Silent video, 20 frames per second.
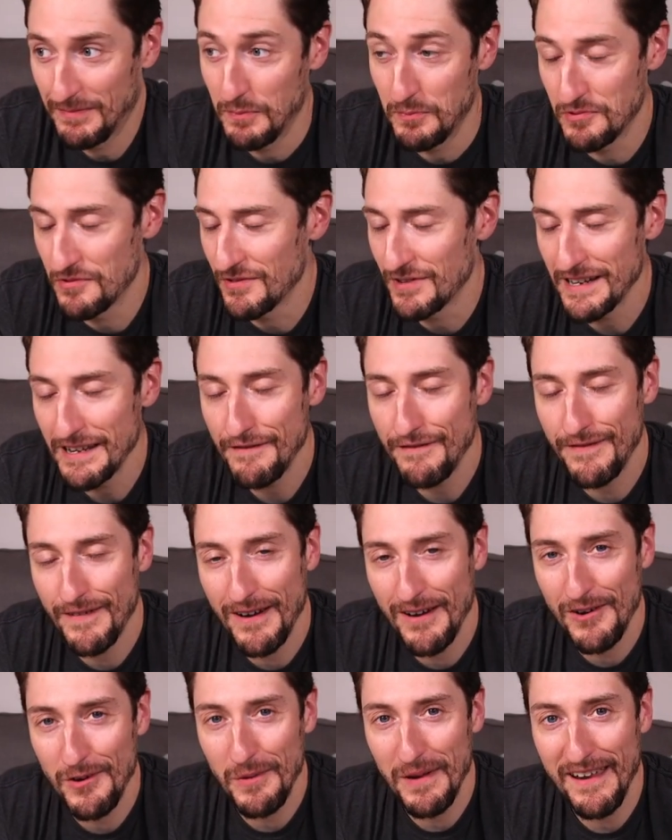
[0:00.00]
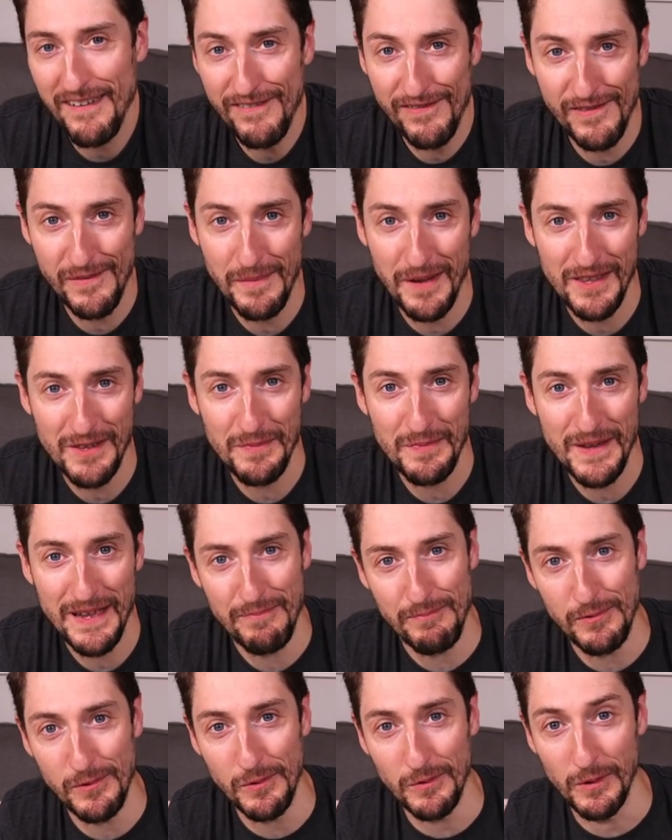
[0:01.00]
pretty far away from other
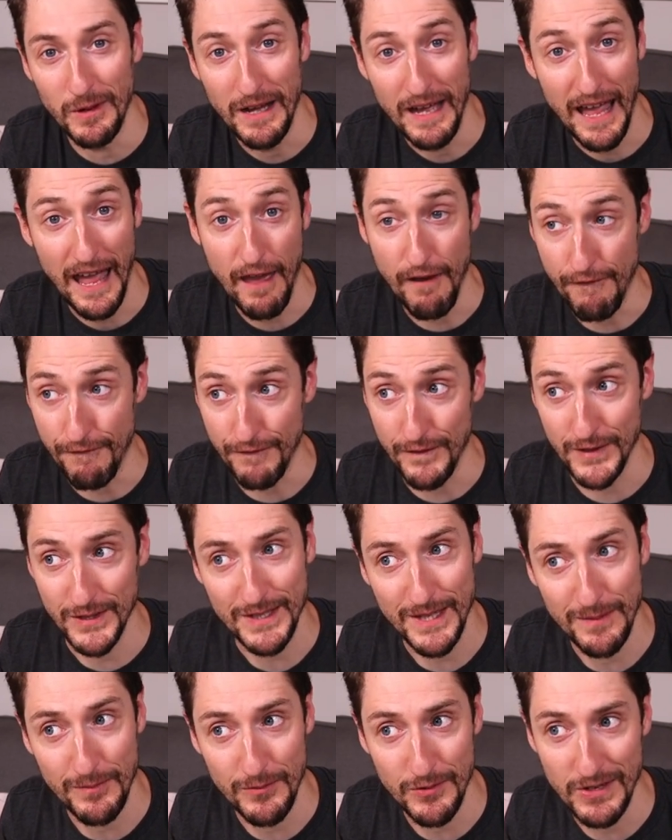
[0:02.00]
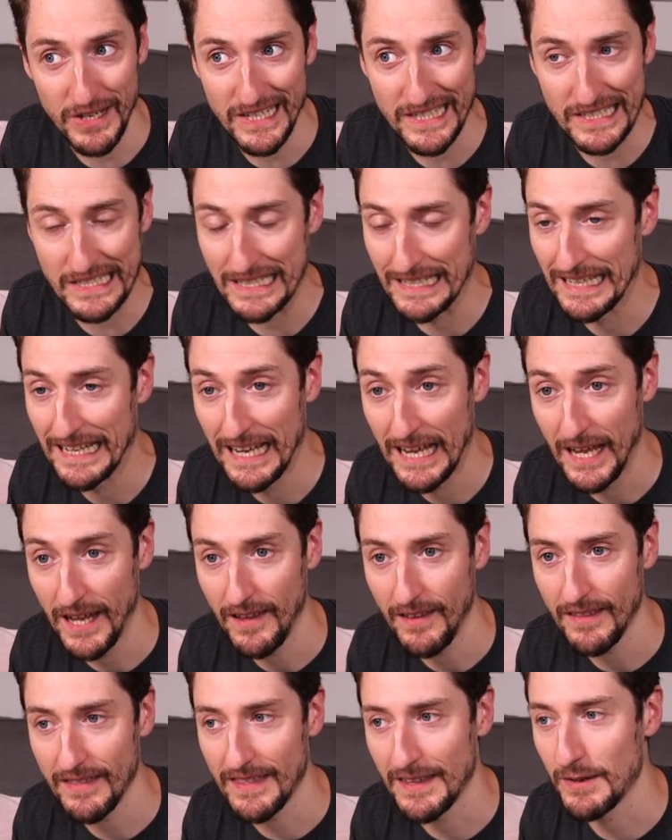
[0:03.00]
people. If for some reason
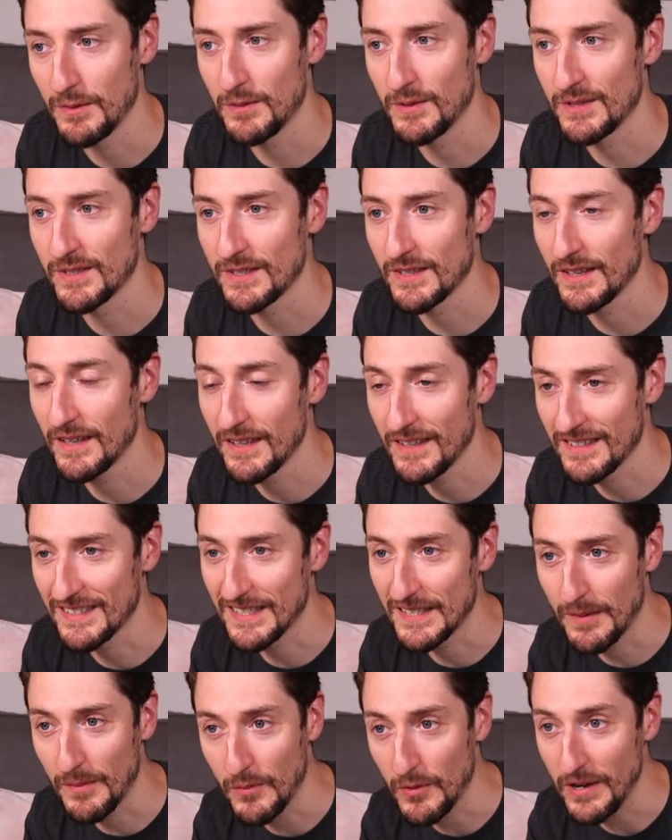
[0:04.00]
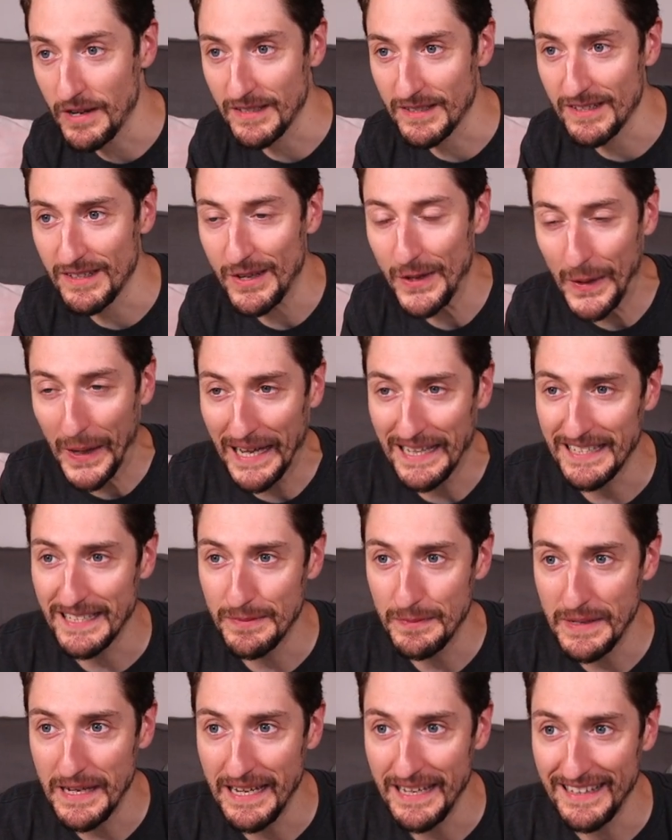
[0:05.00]
there was some reason you had
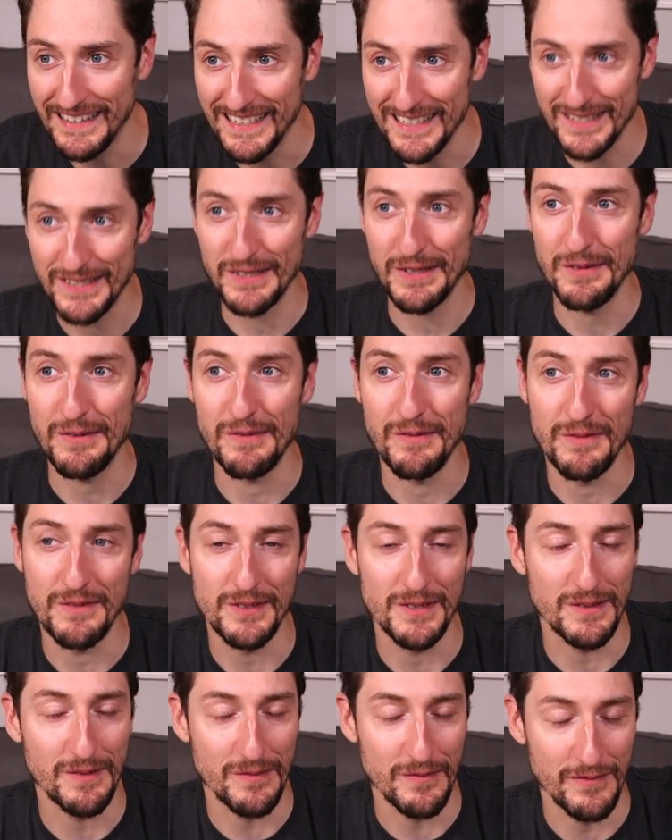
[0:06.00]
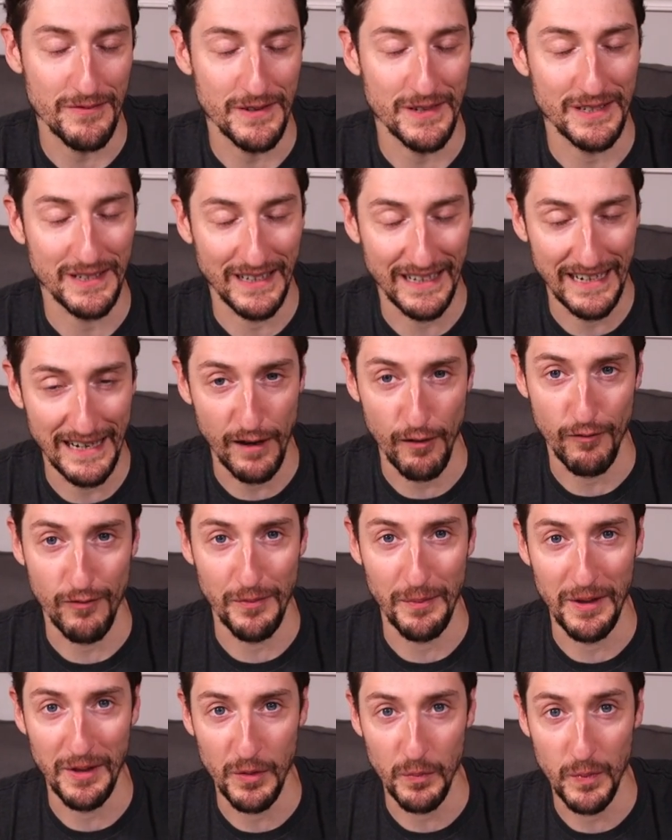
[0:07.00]
to be distanced physically
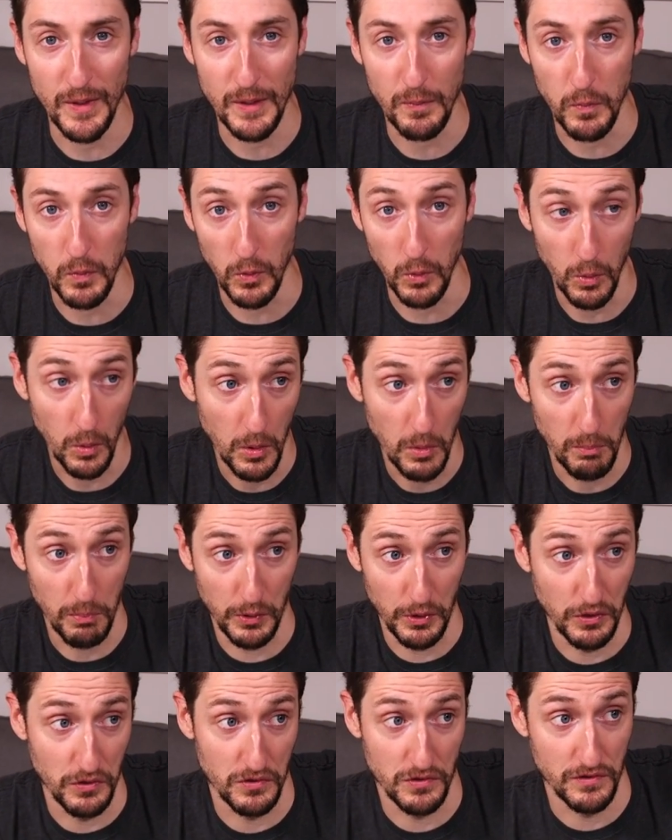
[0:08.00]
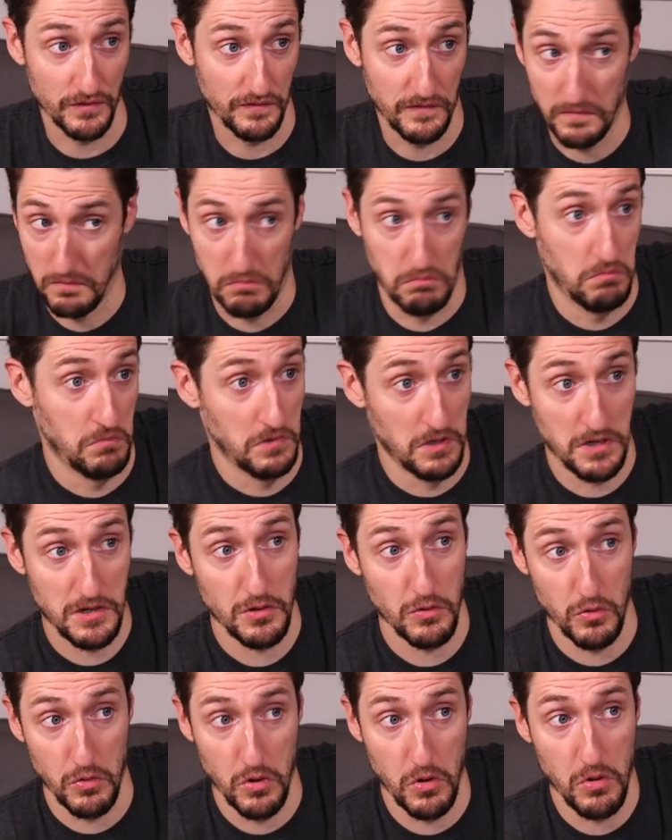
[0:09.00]
from other people because of, I
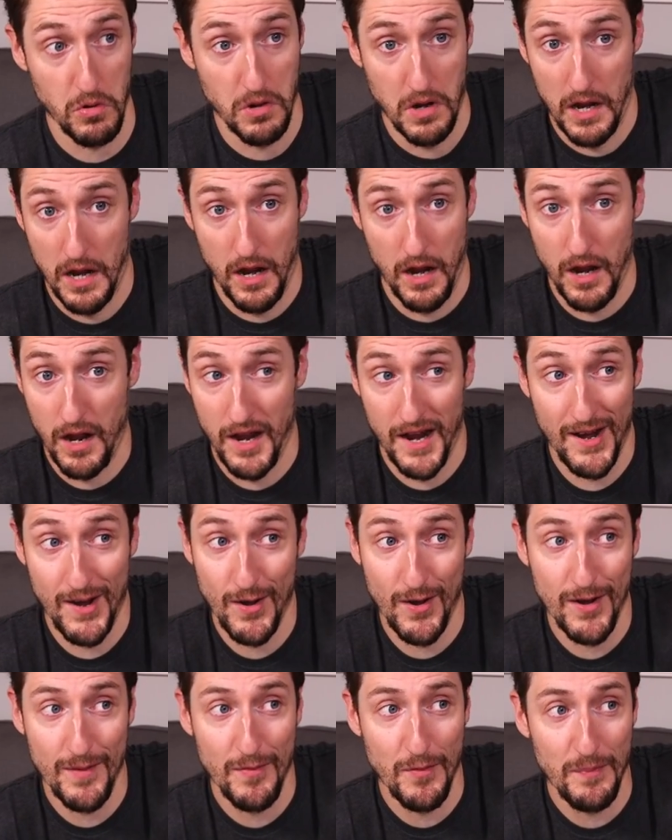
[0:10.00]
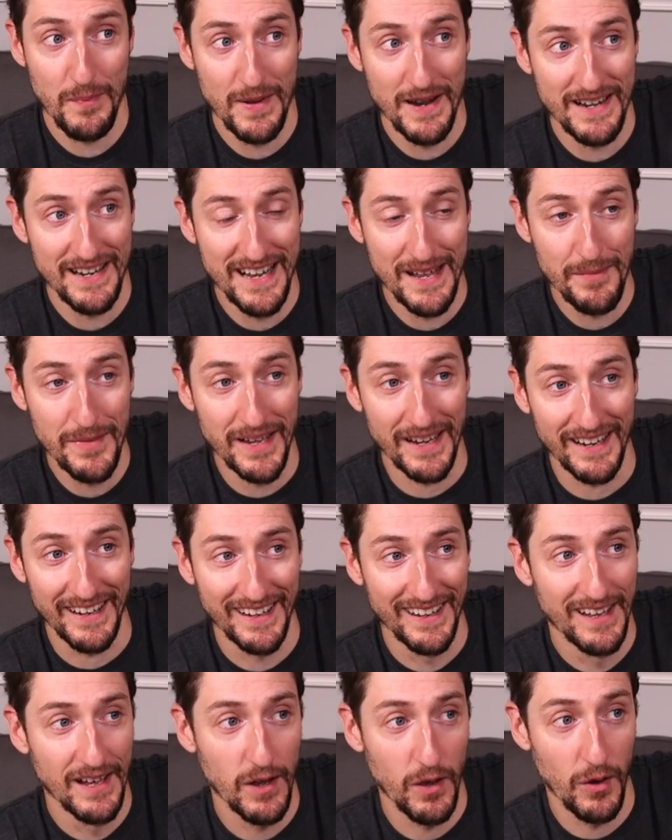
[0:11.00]
don't know, a global
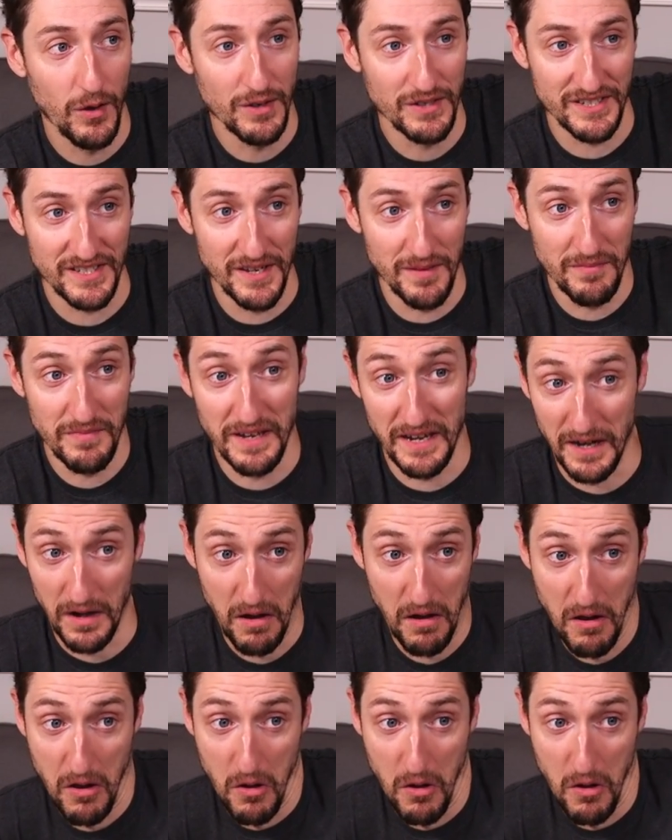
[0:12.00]
pandemic or something.